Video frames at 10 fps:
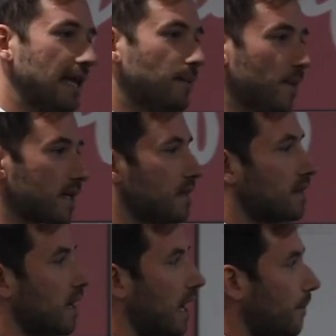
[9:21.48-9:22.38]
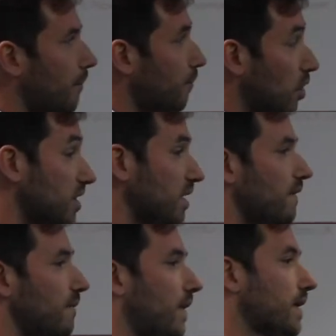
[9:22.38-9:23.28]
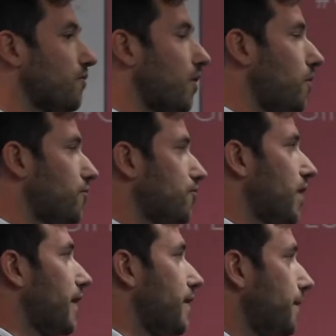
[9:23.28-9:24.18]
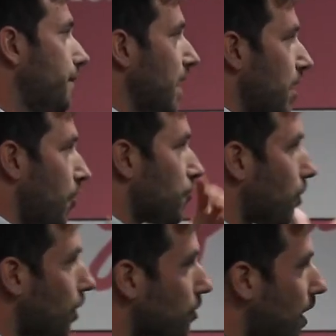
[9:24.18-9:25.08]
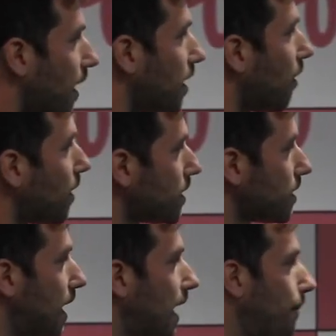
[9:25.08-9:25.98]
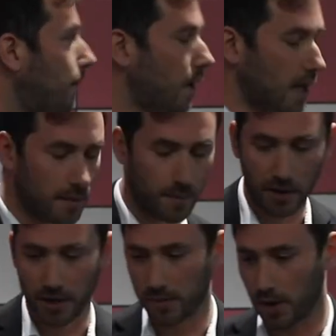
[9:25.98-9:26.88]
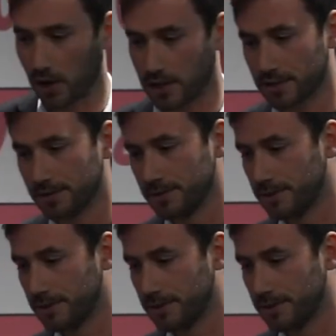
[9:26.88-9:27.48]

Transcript: impact, positive impact to the whole society. So through our knowledge, empowering progress.